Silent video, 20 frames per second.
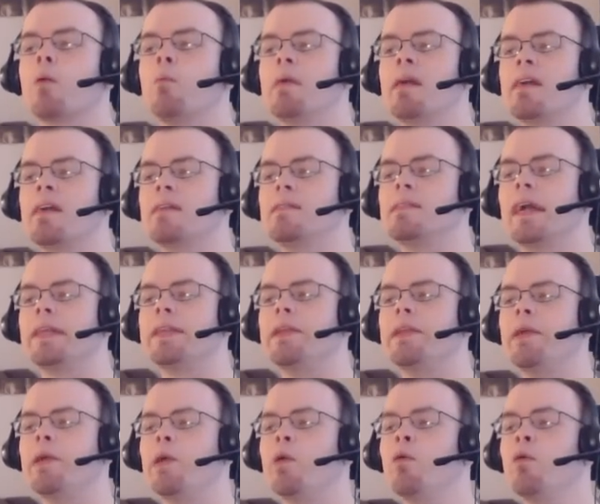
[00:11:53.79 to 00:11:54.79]
because I
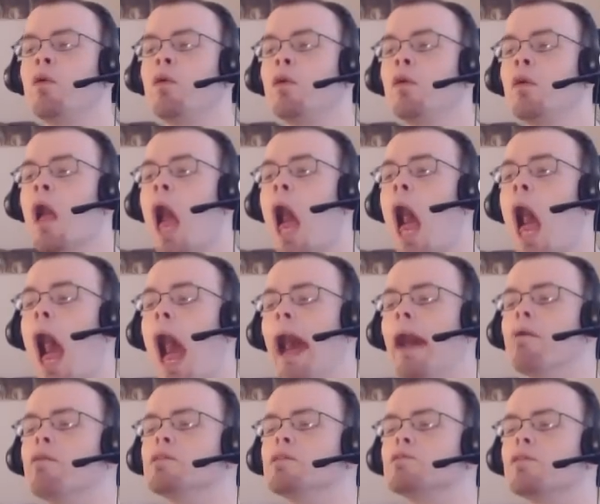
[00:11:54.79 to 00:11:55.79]
knew
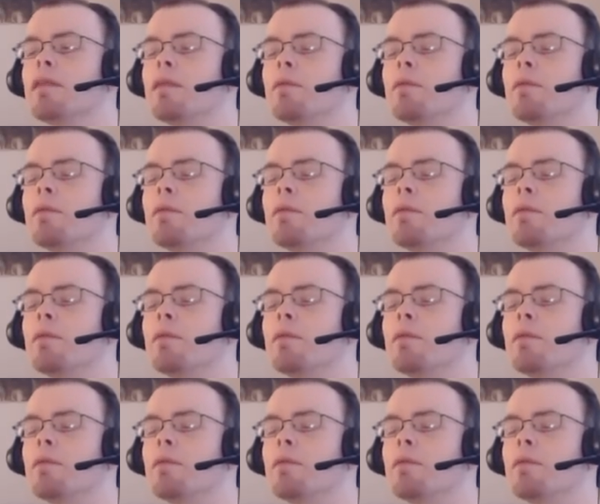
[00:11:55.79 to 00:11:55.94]
I was